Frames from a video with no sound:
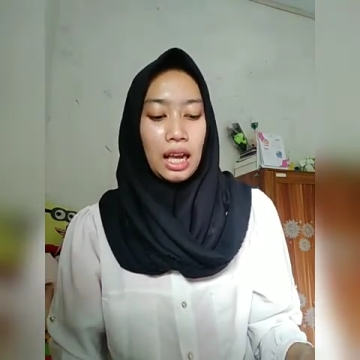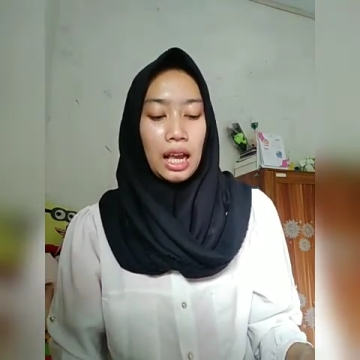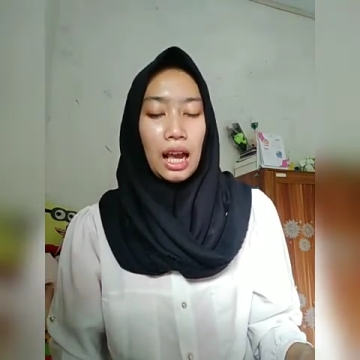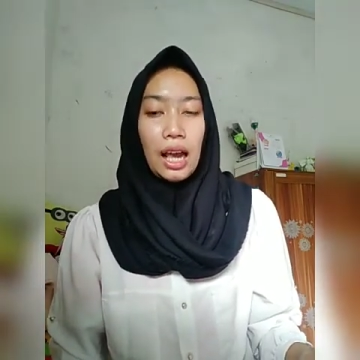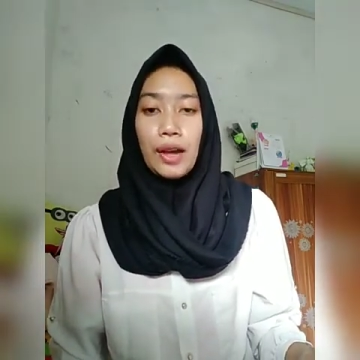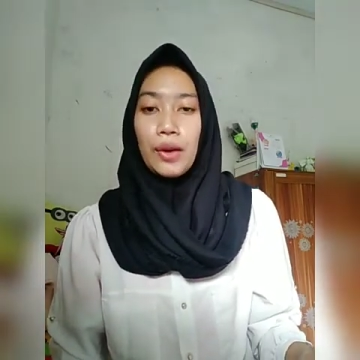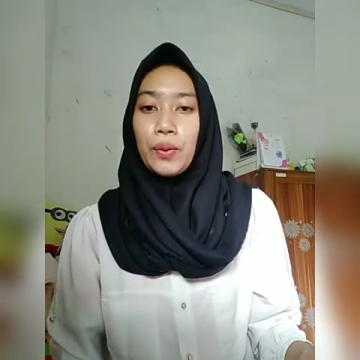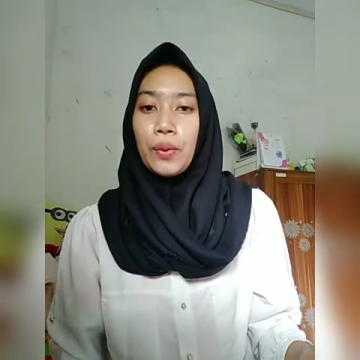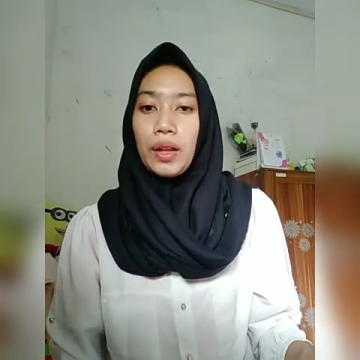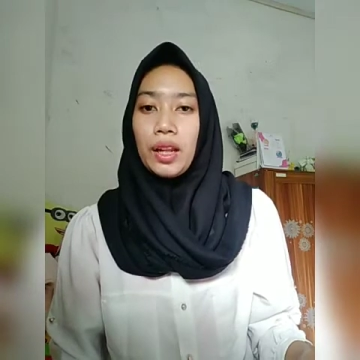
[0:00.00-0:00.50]

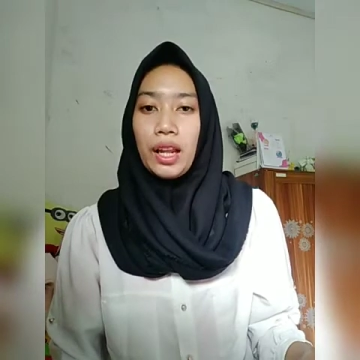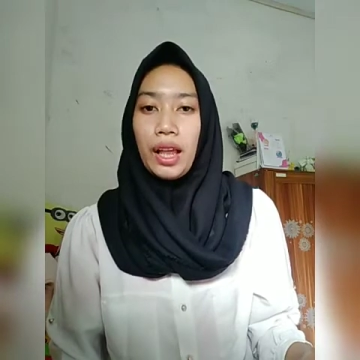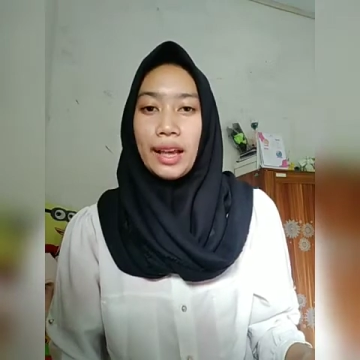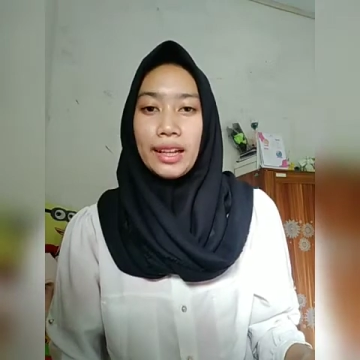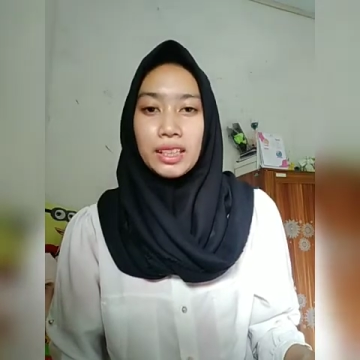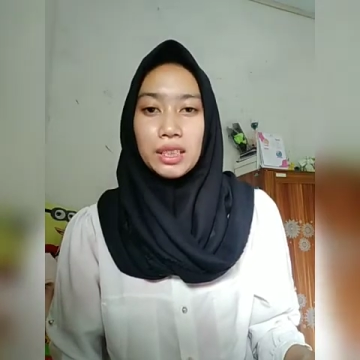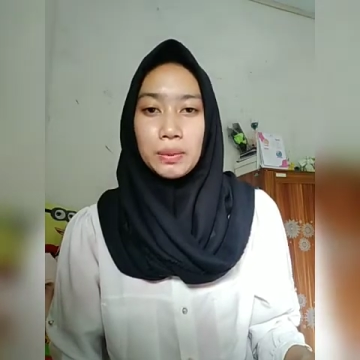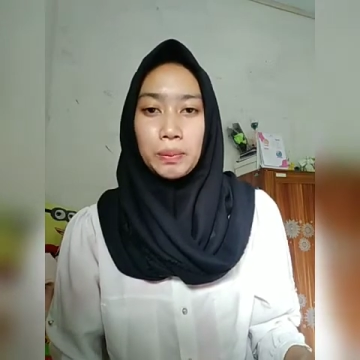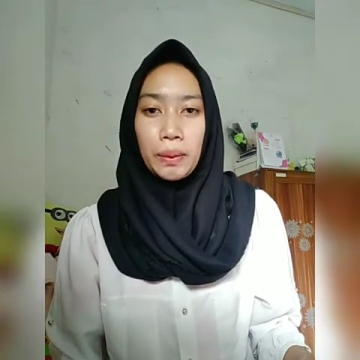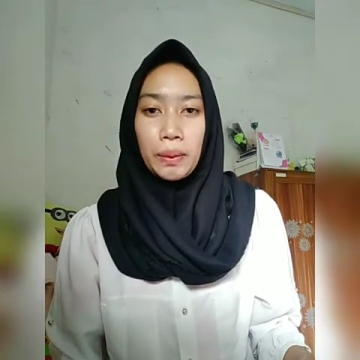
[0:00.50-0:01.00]
I will
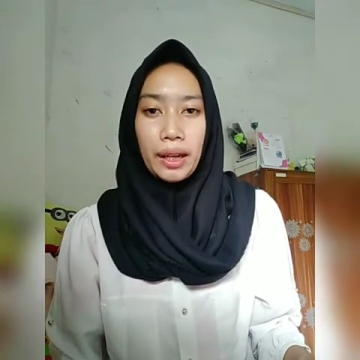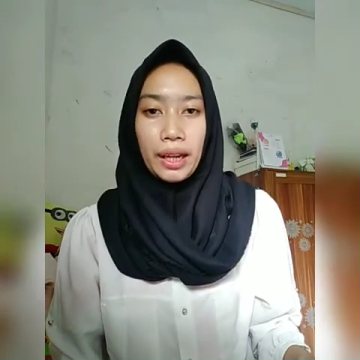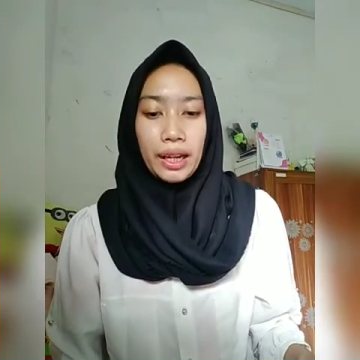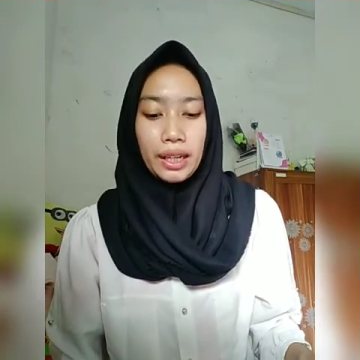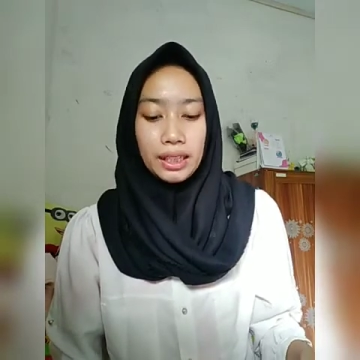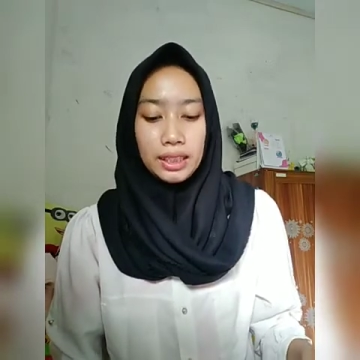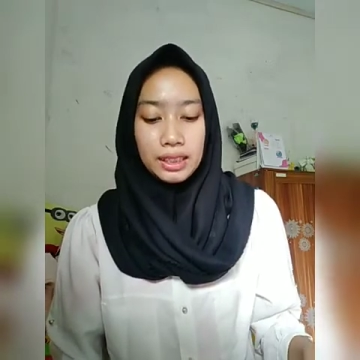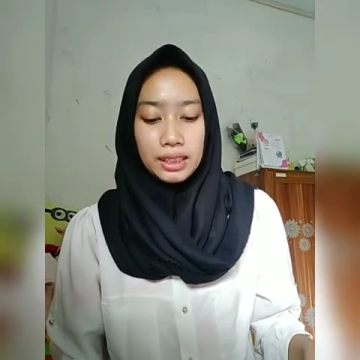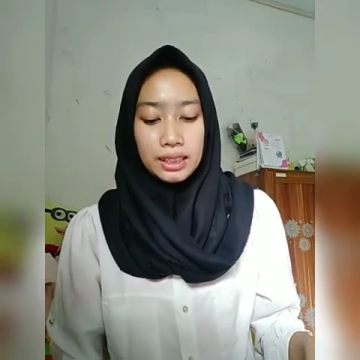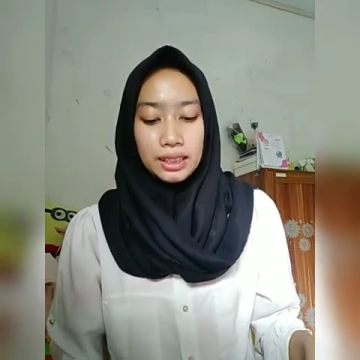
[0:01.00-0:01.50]

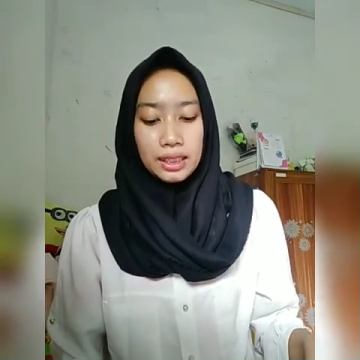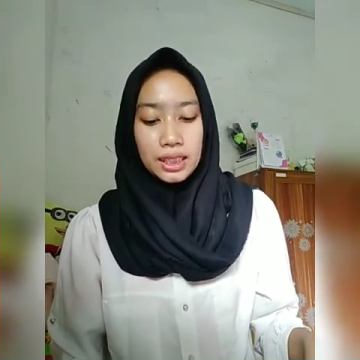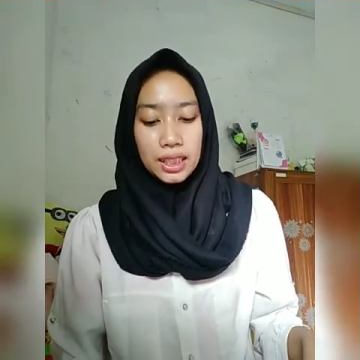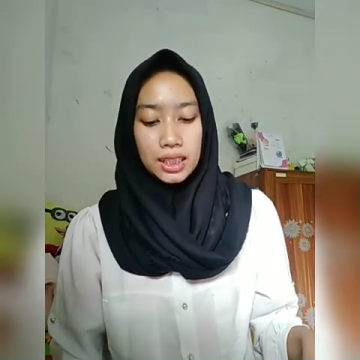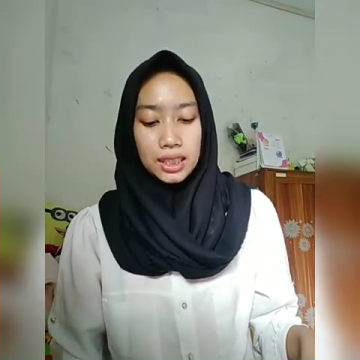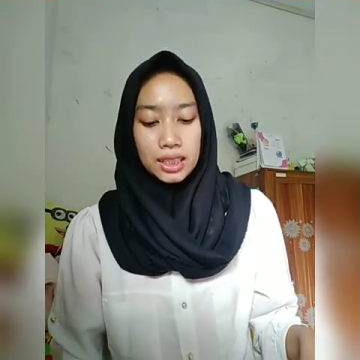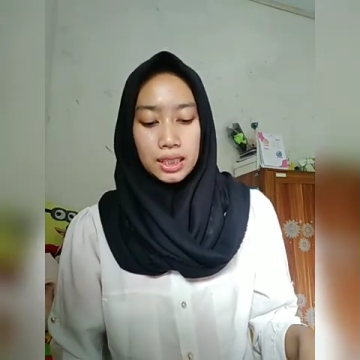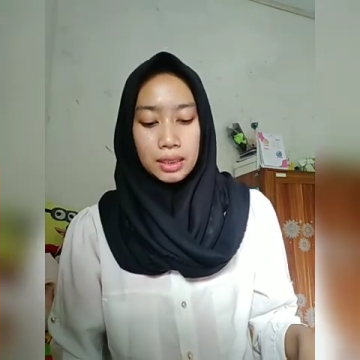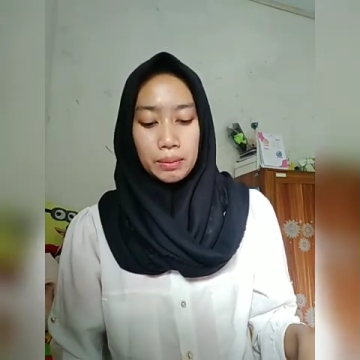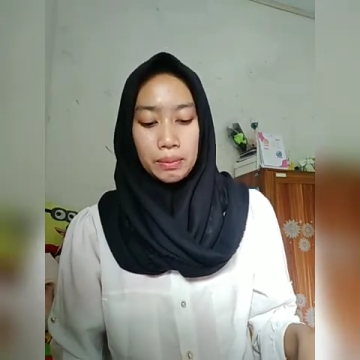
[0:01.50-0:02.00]
explain
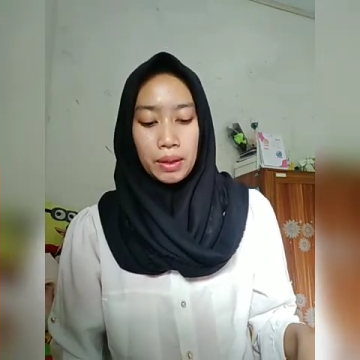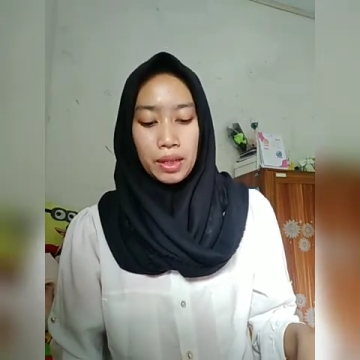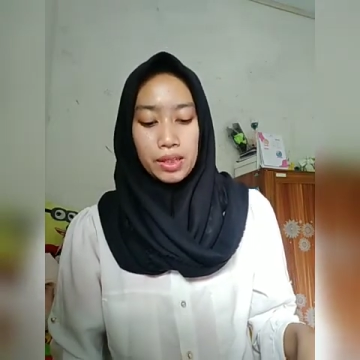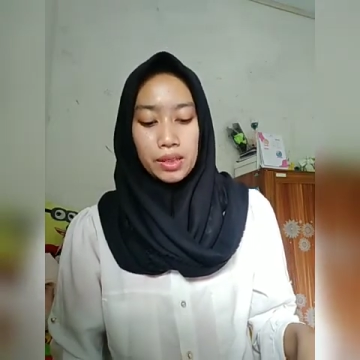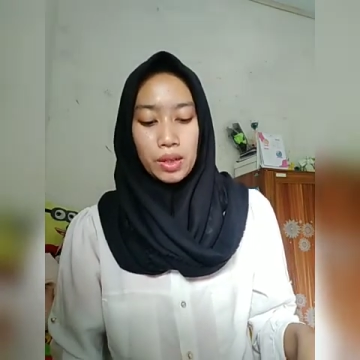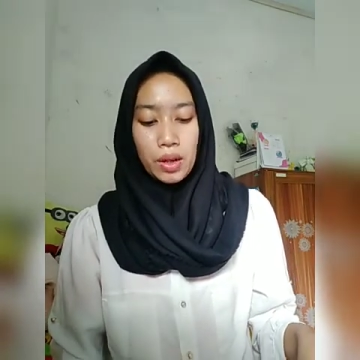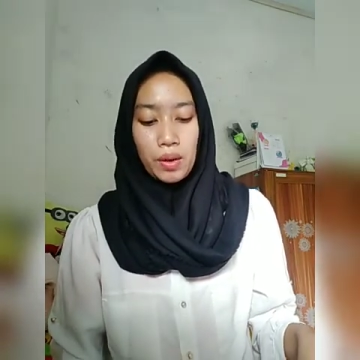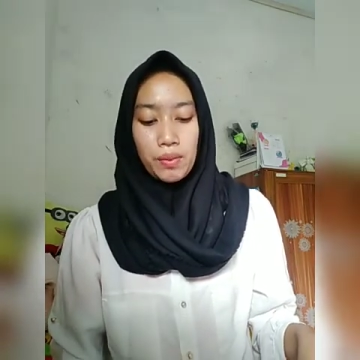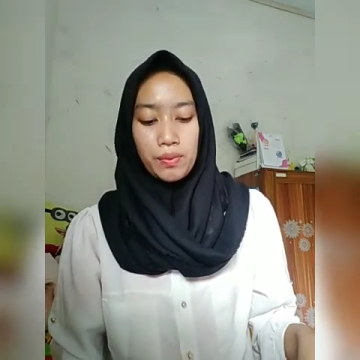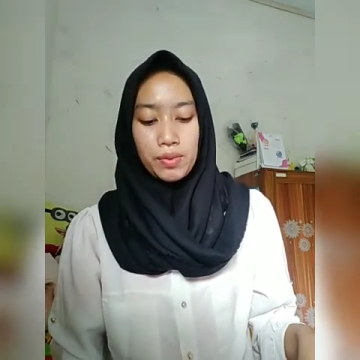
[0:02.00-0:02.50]
based